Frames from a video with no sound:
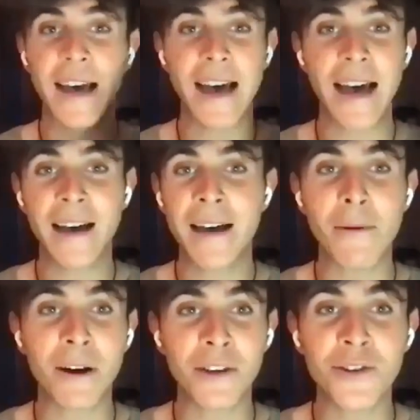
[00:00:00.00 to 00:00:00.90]

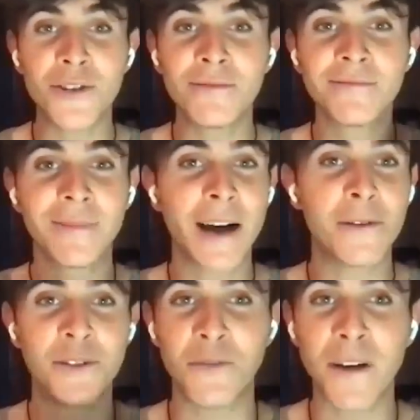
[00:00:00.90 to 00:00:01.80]
How are you?
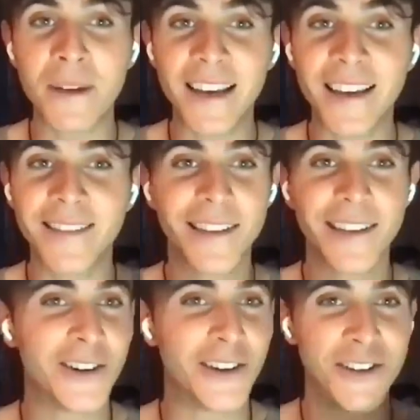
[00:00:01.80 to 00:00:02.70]
How is your family
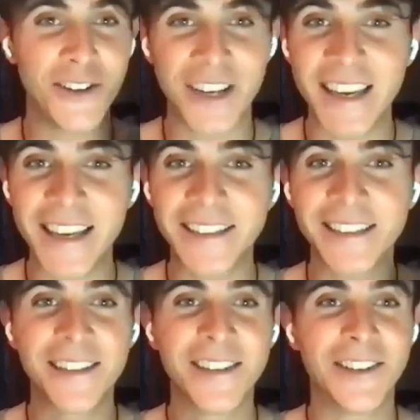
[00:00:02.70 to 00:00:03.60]
or your kids?